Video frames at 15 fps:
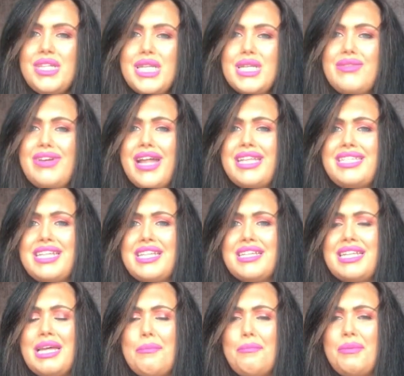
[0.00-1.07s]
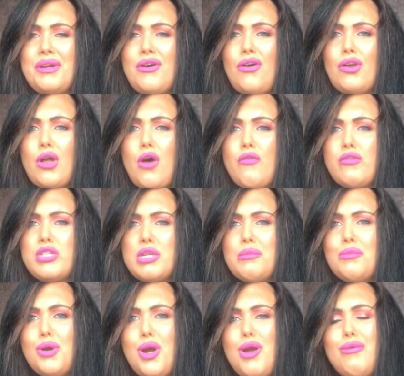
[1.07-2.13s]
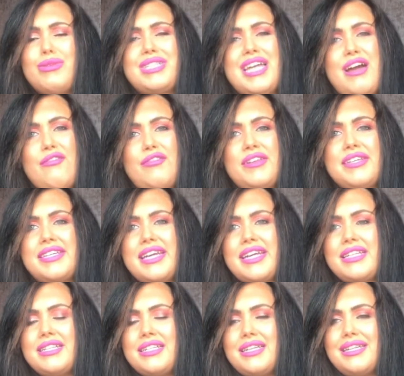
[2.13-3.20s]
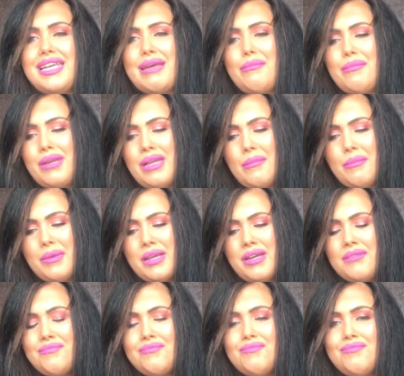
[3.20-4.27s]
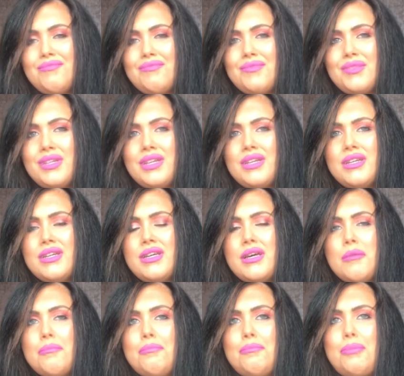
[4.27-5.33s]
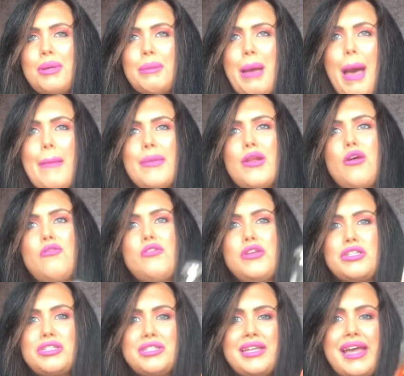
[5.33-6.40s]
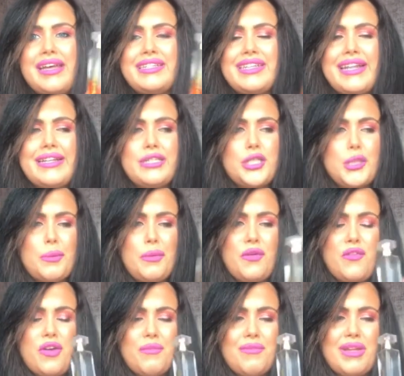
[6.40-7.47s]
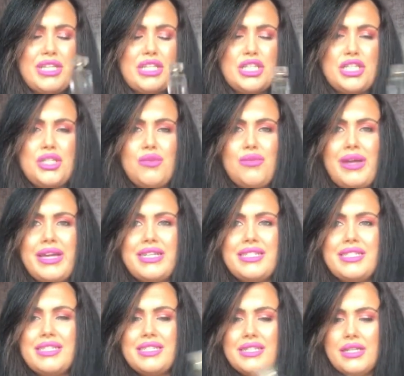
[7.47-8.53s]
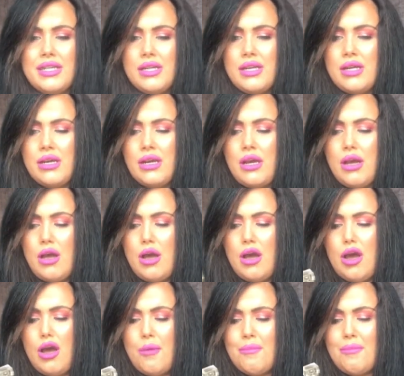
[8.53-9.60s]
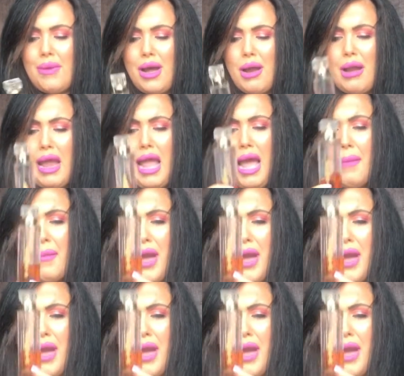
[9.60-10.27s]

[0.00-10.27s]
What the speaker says: If I did see the Olympia on offer somewhere, I would definitely get the Olympia. But I'm happy enough using the Essenz dupe of it. It's just so nice. I am